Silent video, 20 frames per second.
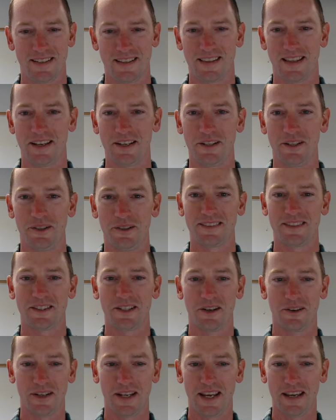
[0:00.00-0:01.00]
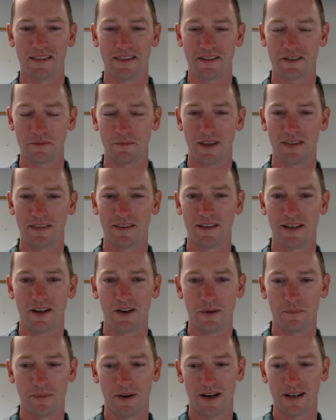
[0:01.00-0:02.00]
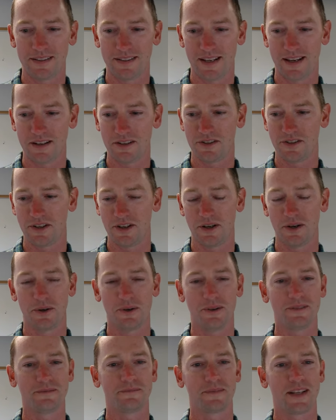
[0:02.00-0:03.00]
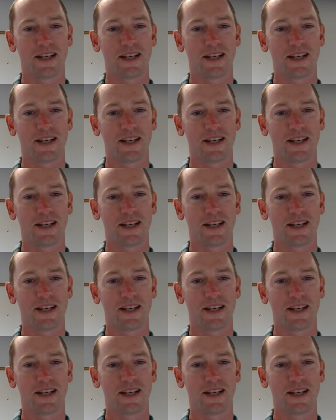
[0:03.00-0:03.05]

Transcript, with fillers: Thank you. So again, this has been the Dairy Podcast Show.